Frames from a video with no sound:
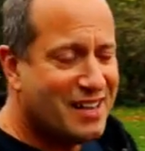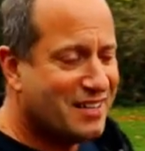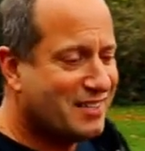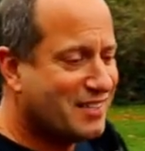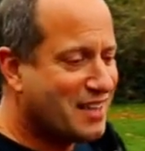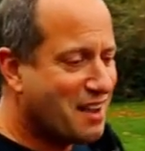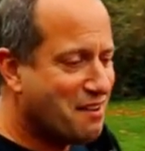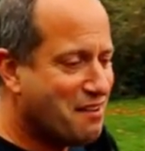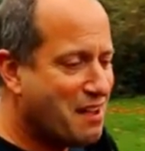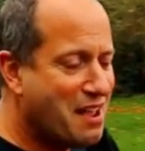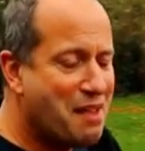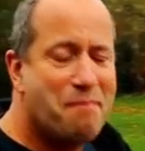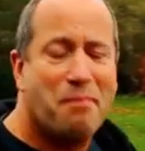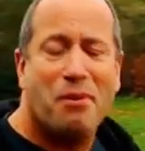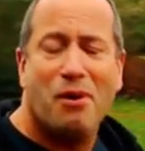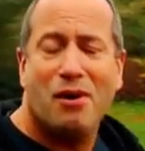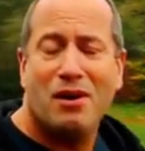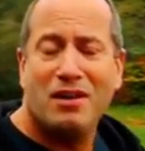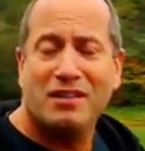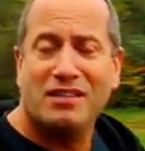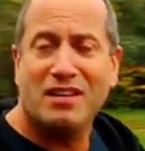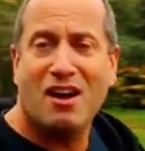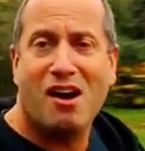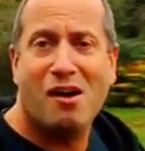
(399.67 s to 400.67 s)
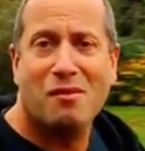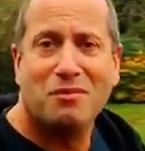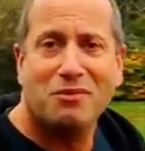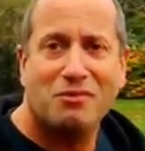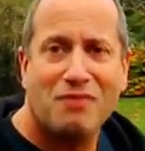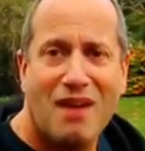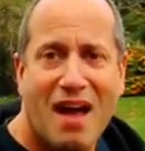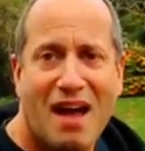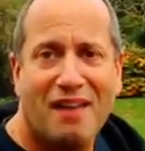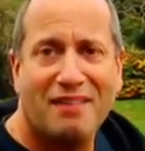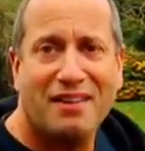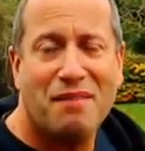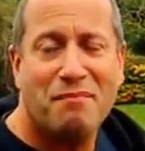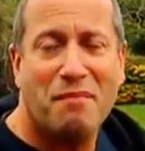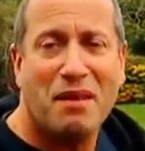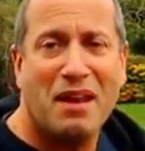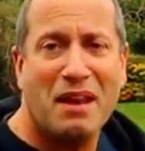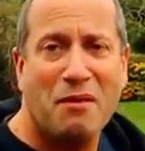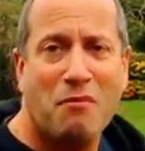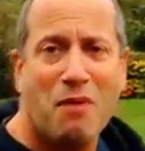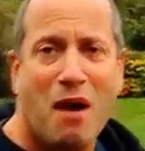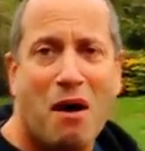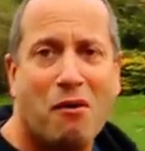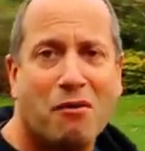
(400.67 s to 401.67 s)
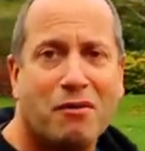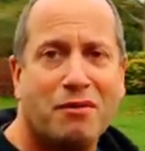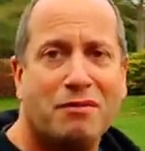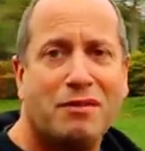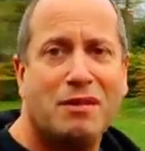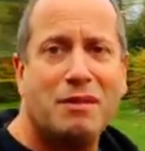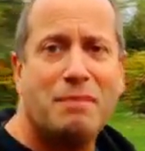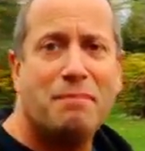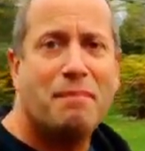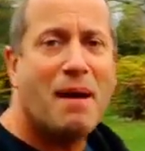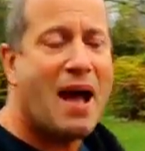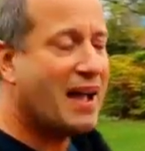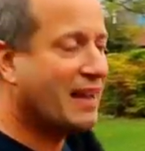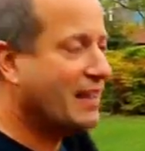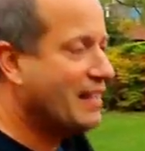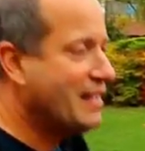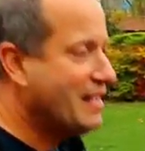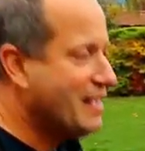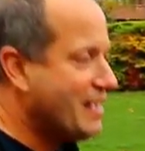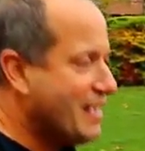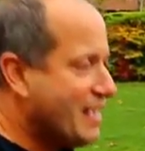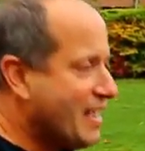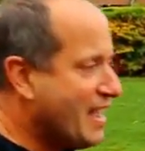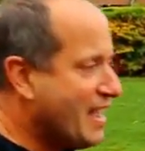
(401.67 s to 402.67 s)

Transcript: And so he put his arms around him and he welcomed him back.